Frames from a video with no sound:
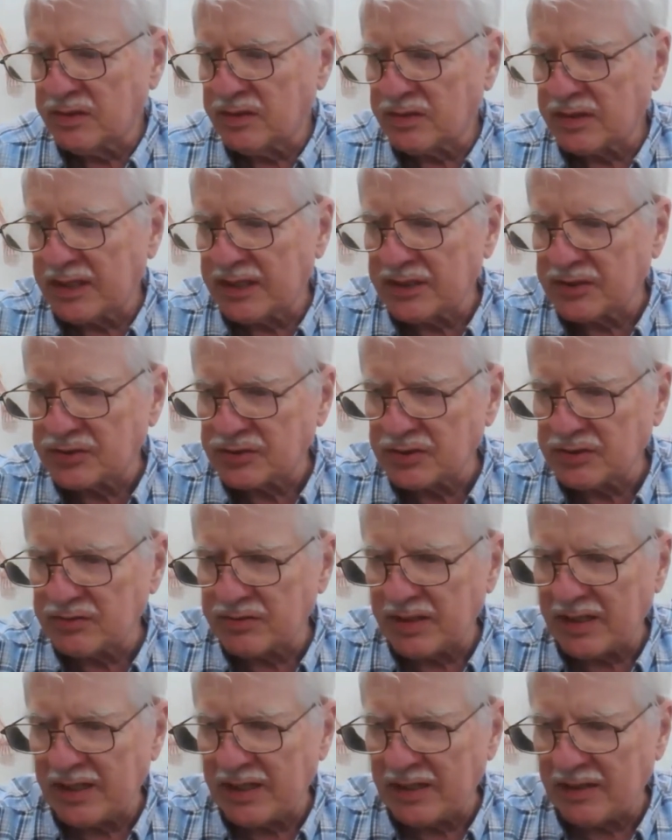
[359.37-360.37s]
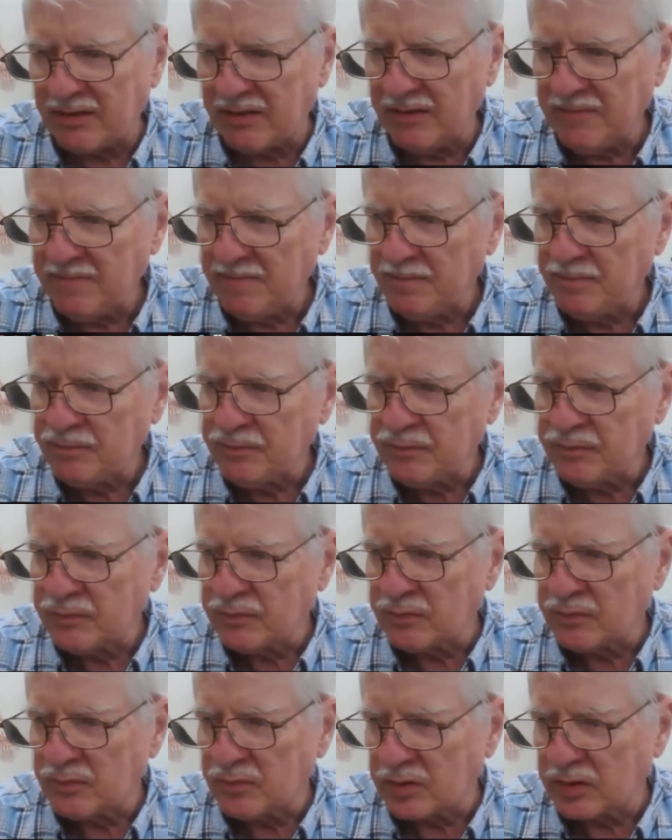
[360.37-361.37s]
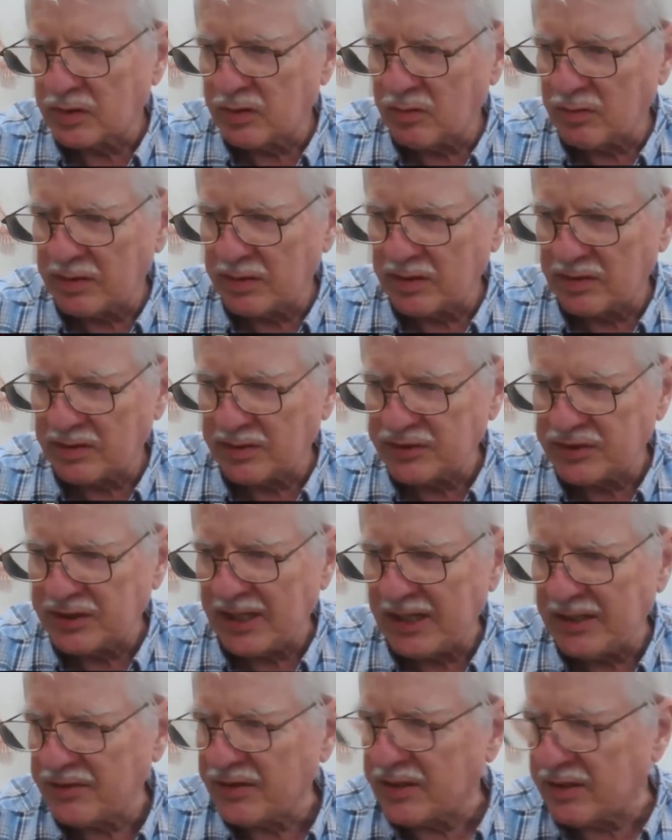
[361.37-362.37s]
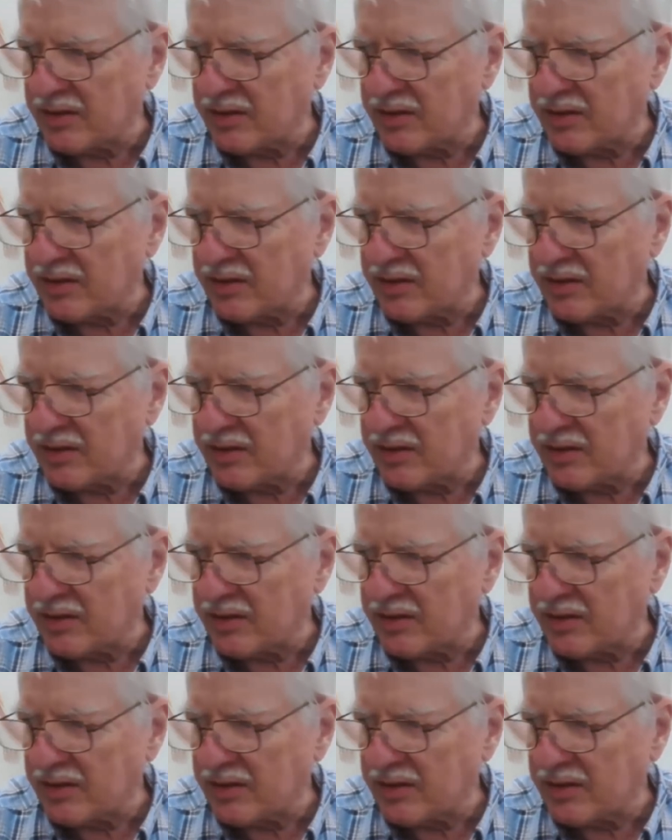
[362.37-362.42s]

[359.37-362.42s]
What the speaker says: Okay, so now we're going on down the